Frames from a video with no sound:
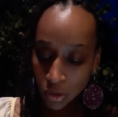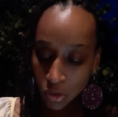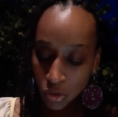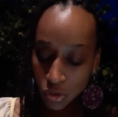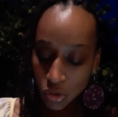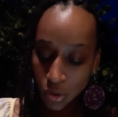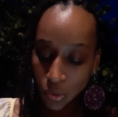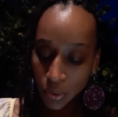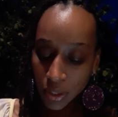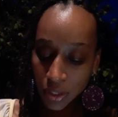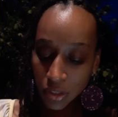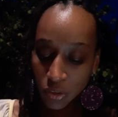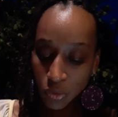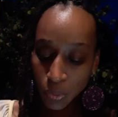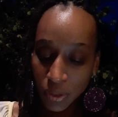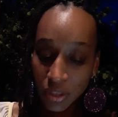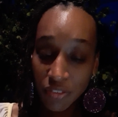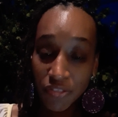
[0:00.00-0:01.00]
So it is
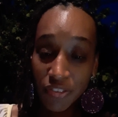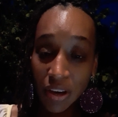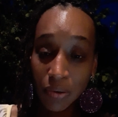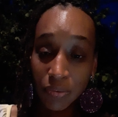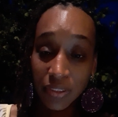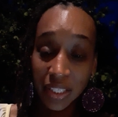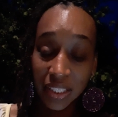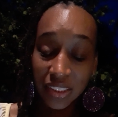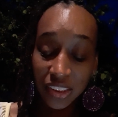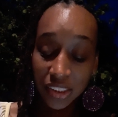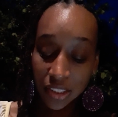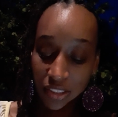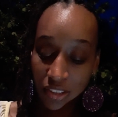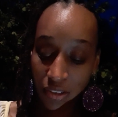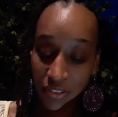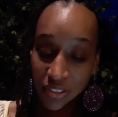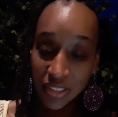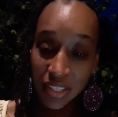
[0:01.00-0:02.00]
when the foundations
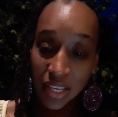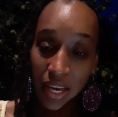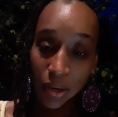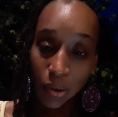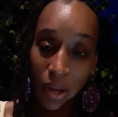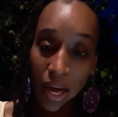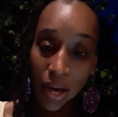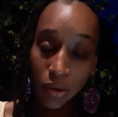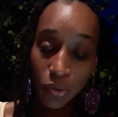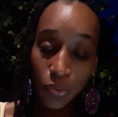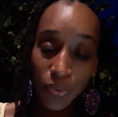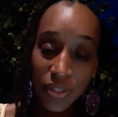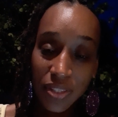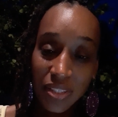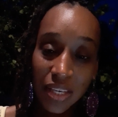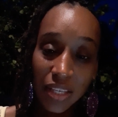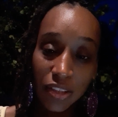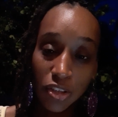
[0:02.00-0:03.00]
are set. How do we
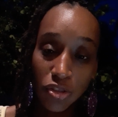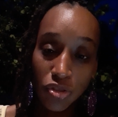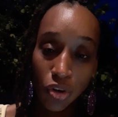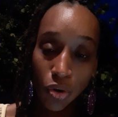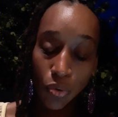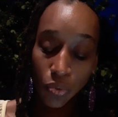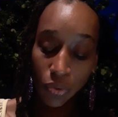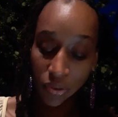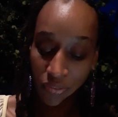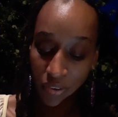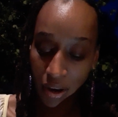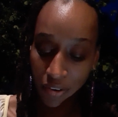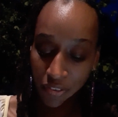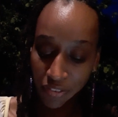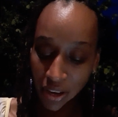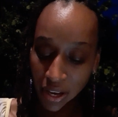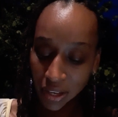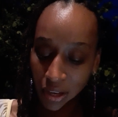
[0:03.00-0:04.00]
set the tone of
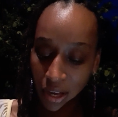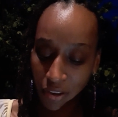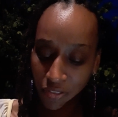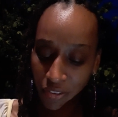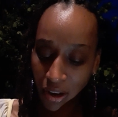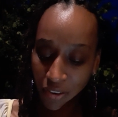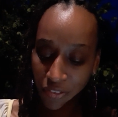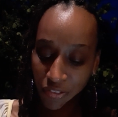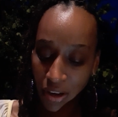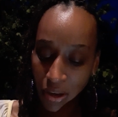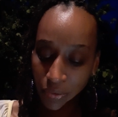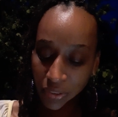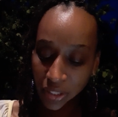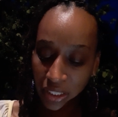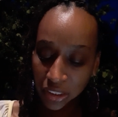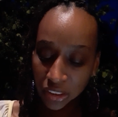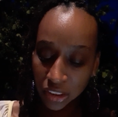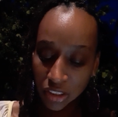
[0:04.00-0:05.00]
our
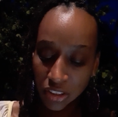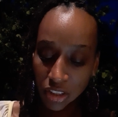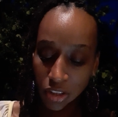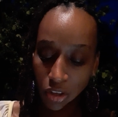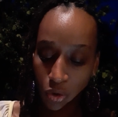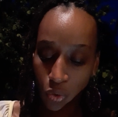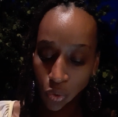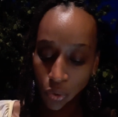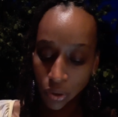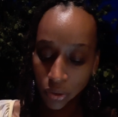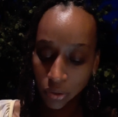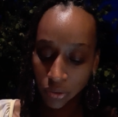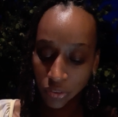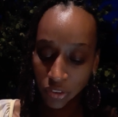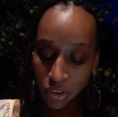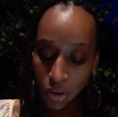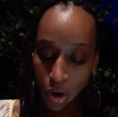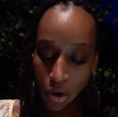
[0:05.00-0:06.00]
foundations in the
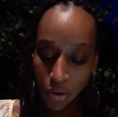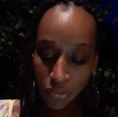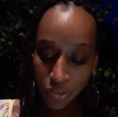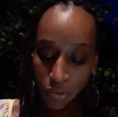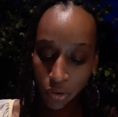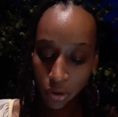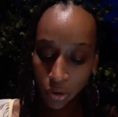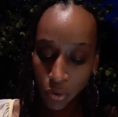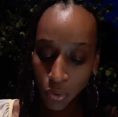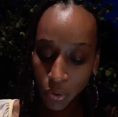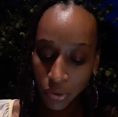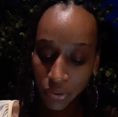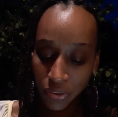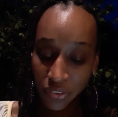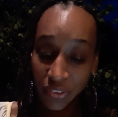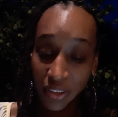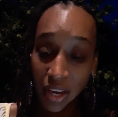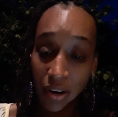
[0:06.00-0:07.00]
corners, in all 4
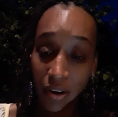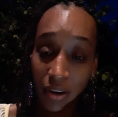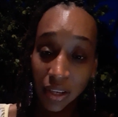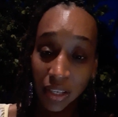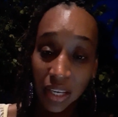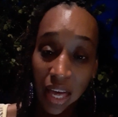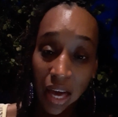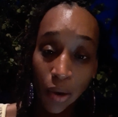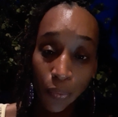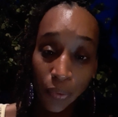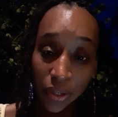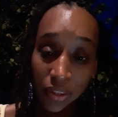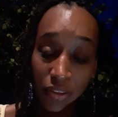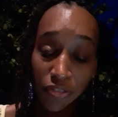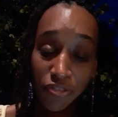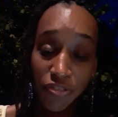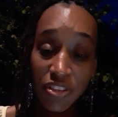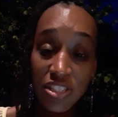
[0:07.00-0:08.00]
corners, that are allowing
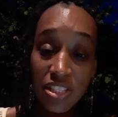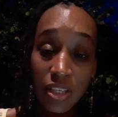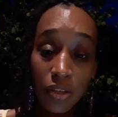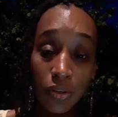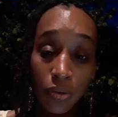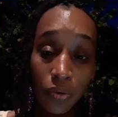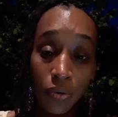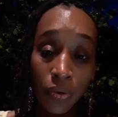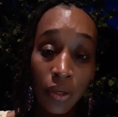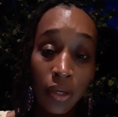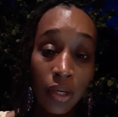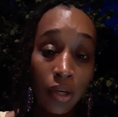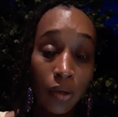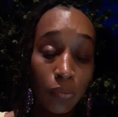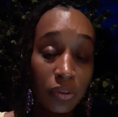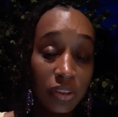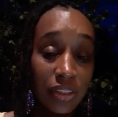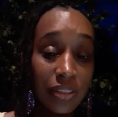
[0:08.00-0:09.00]
the physical,
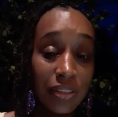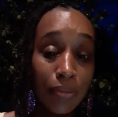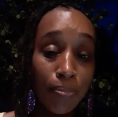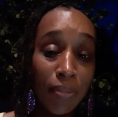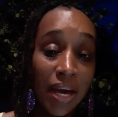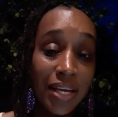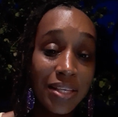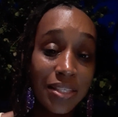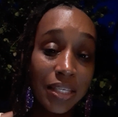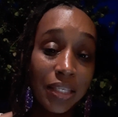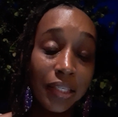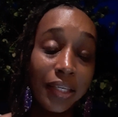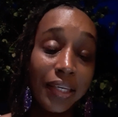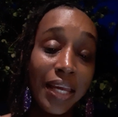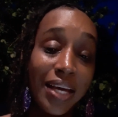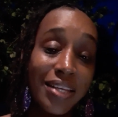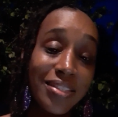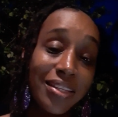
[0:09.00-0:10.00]
which is the
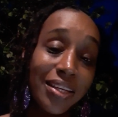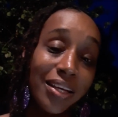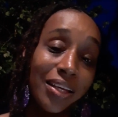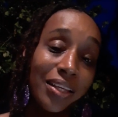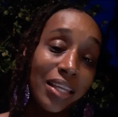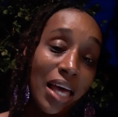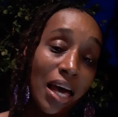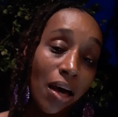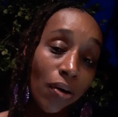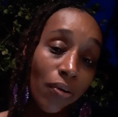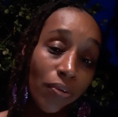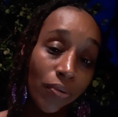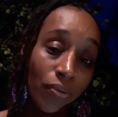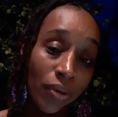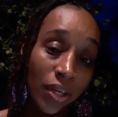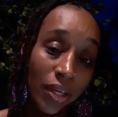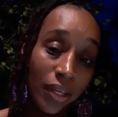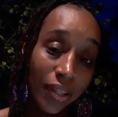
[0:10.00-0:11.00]
masculine, has to allow
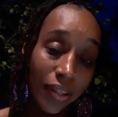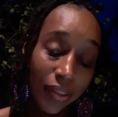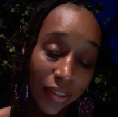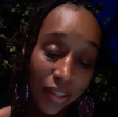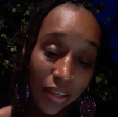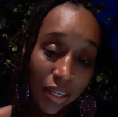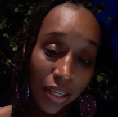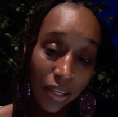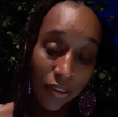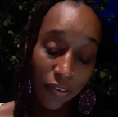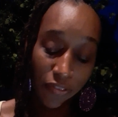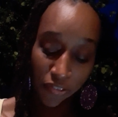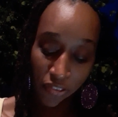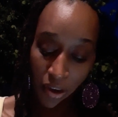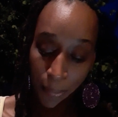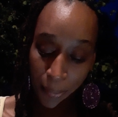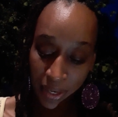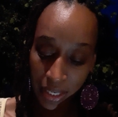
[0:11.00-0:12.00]
the
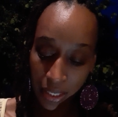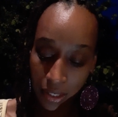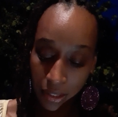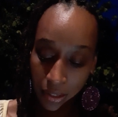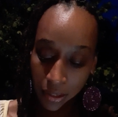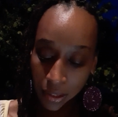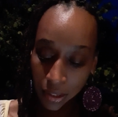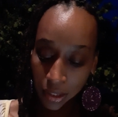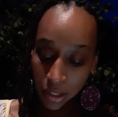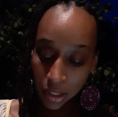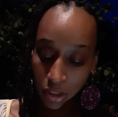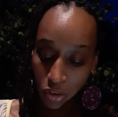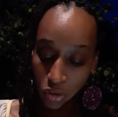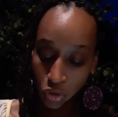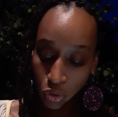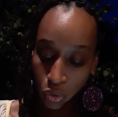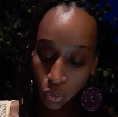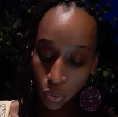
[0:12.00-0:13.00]
feminine
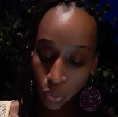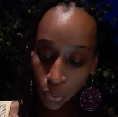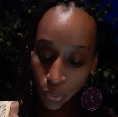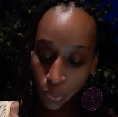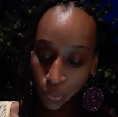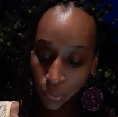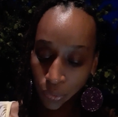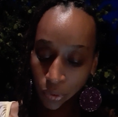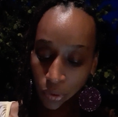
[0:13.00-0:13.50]
to